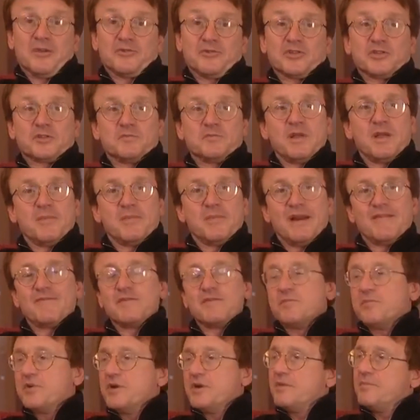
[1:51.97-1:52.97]
just me, but
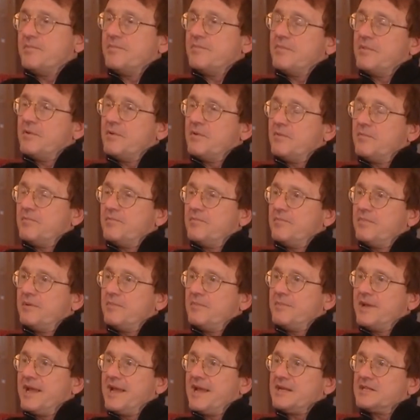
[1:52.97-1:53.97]
everybody
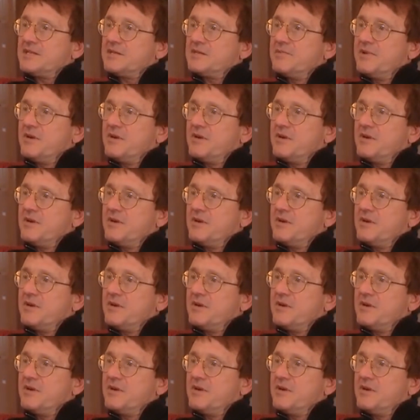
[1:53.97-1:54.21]
began to